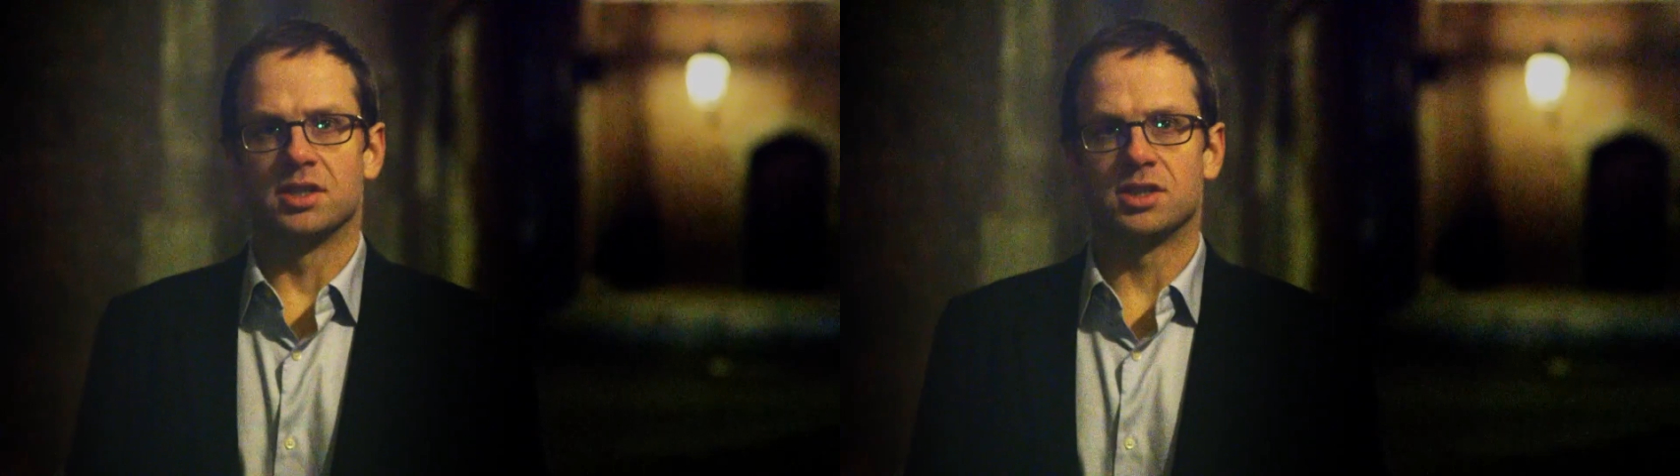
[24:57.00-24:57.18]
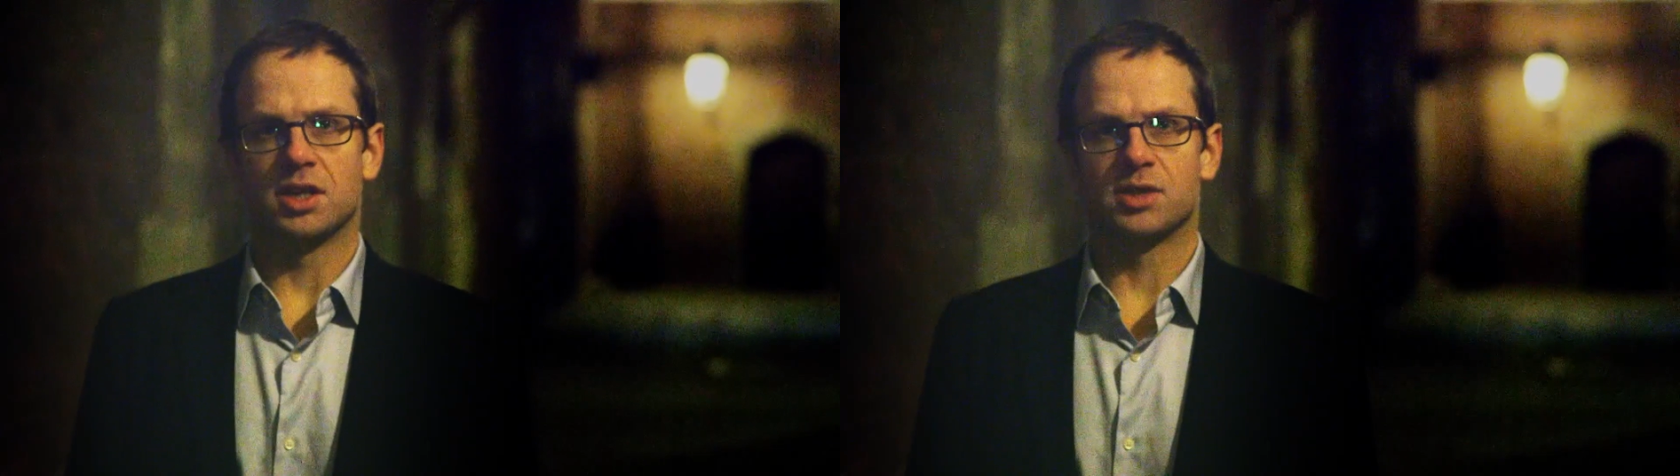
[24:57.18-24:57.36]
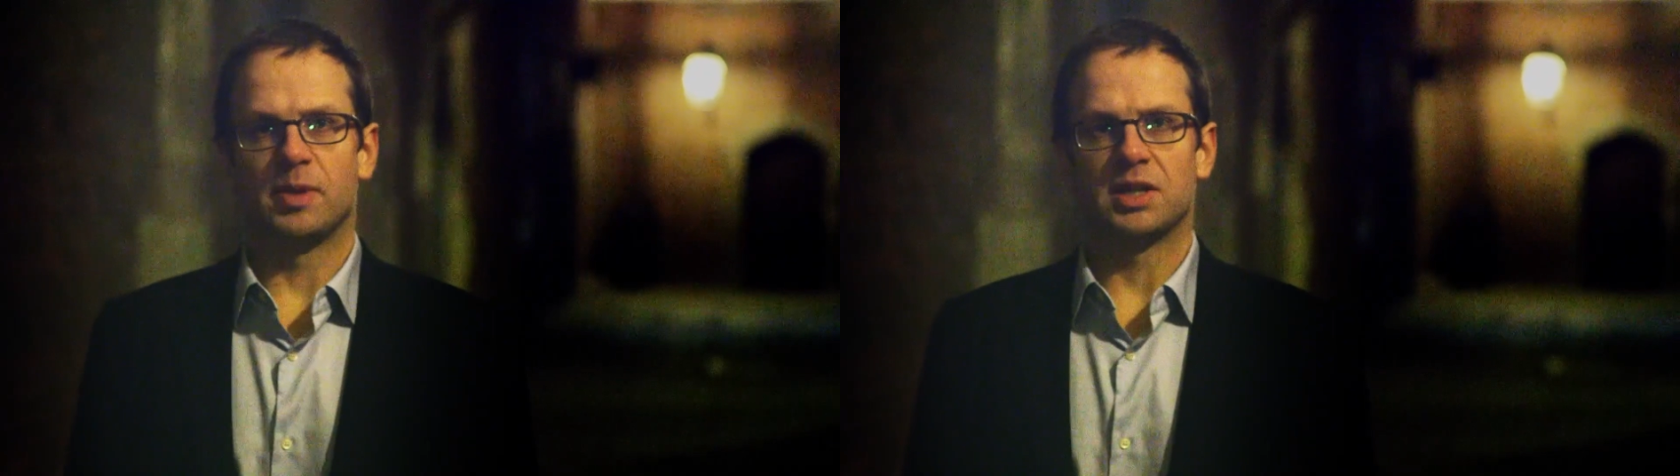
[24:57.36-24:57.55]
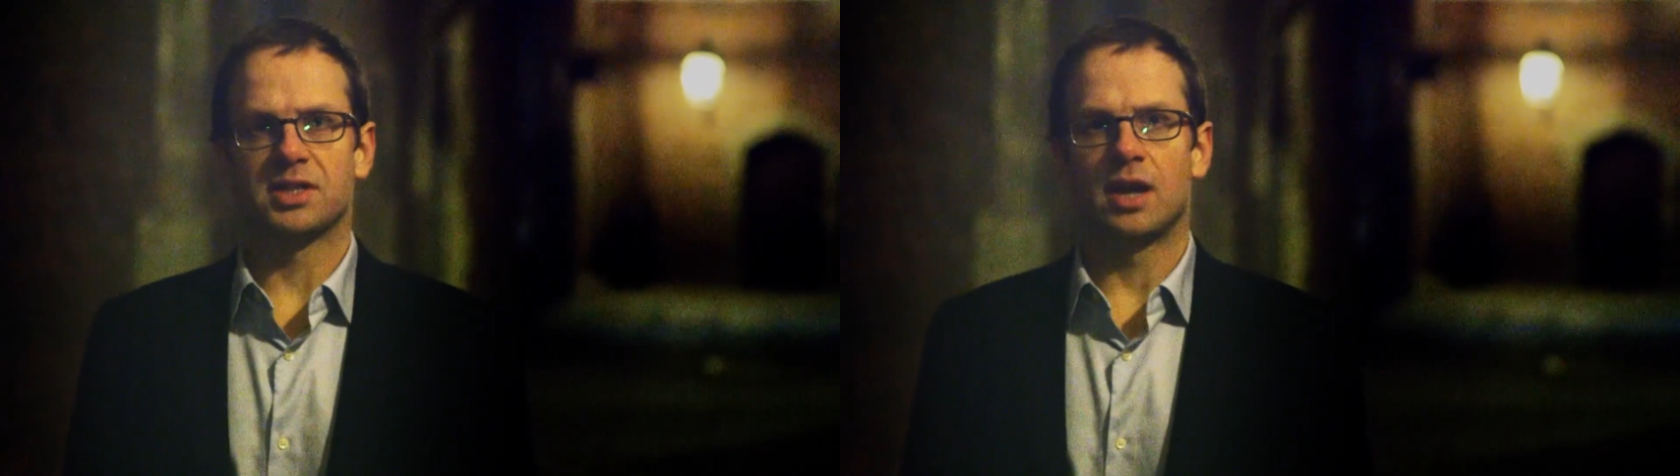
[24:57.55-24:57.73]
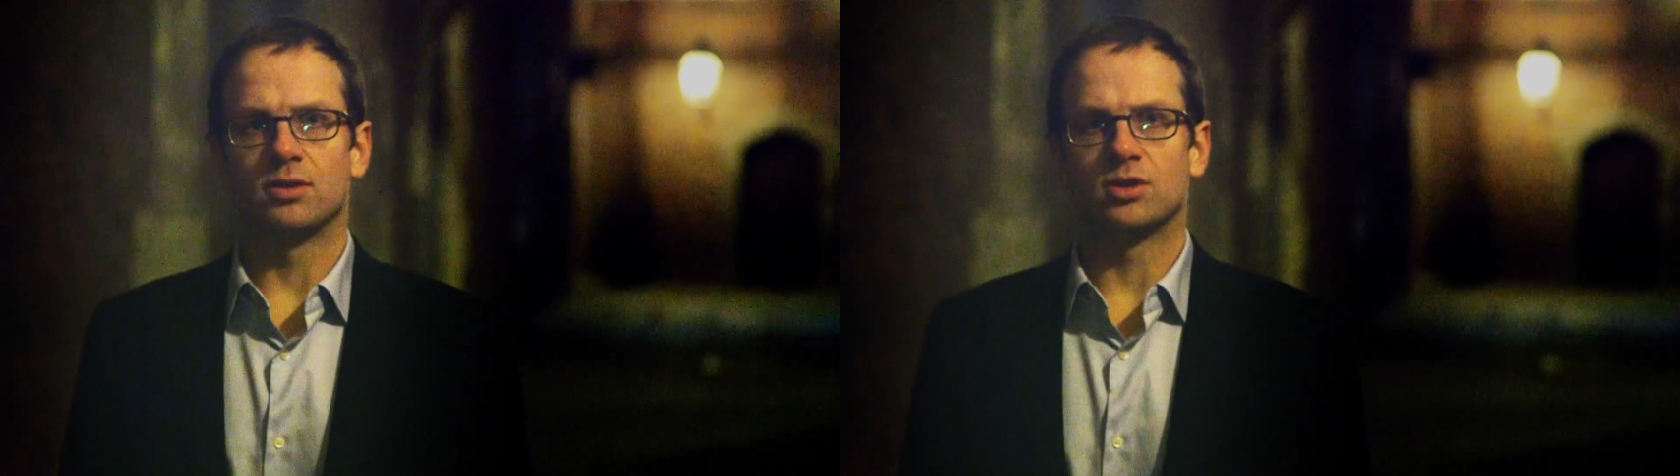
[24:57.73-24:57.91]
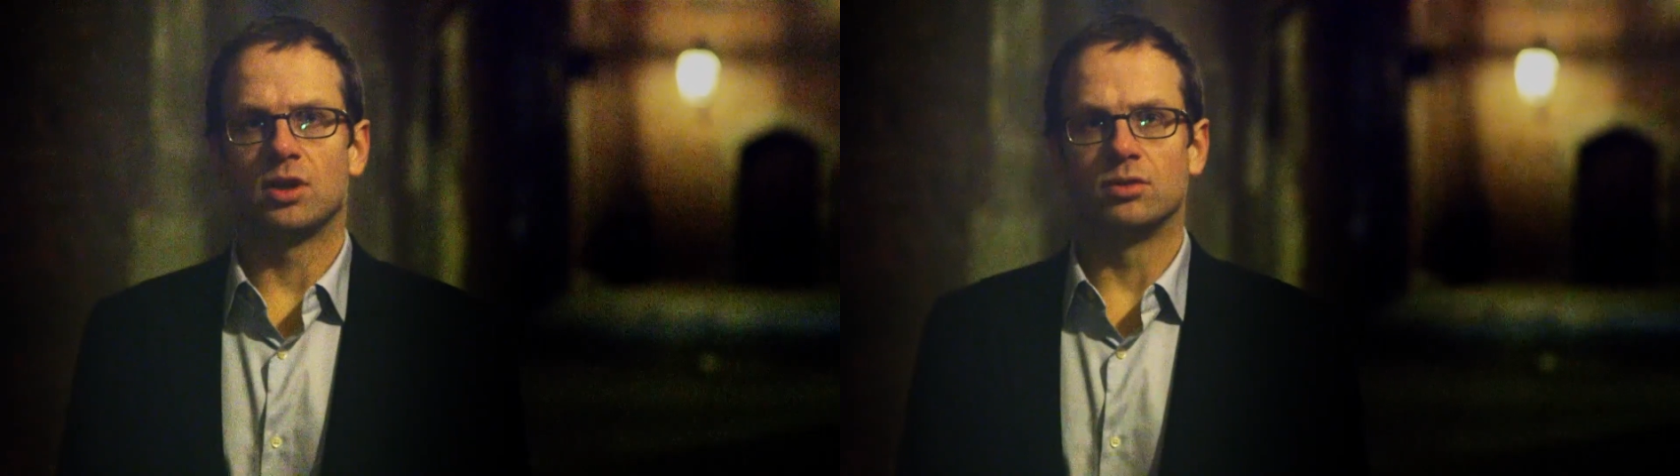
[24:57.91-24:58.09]
in suspects'
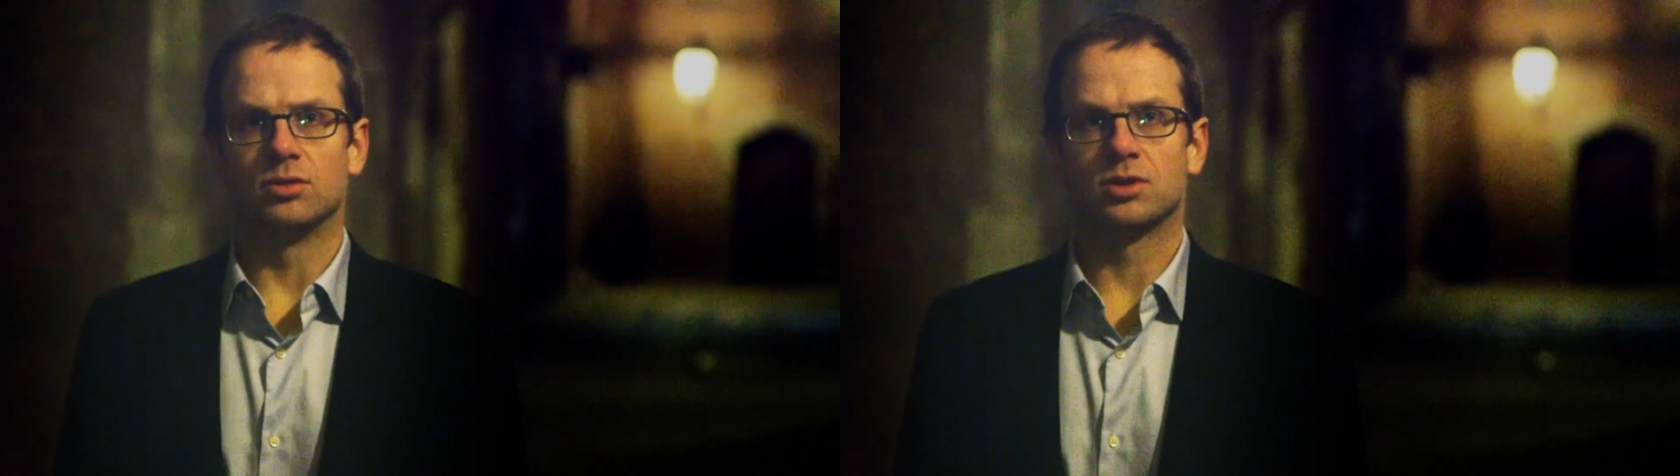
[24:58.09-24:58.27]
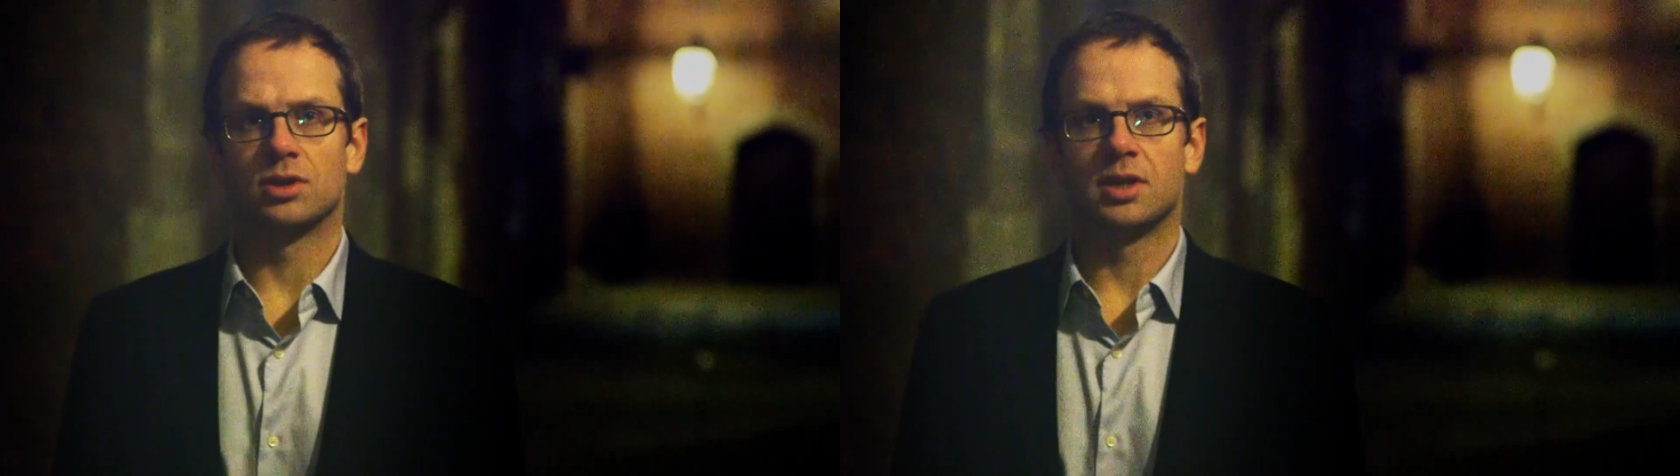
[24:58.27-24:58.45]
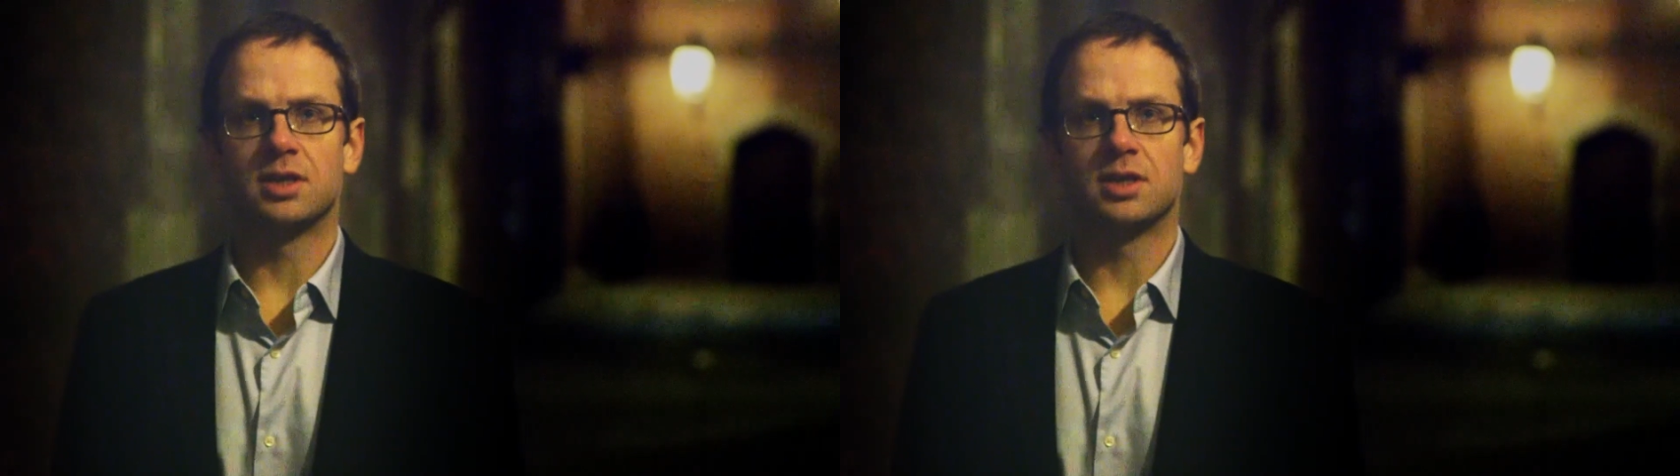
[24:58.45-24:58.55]
households,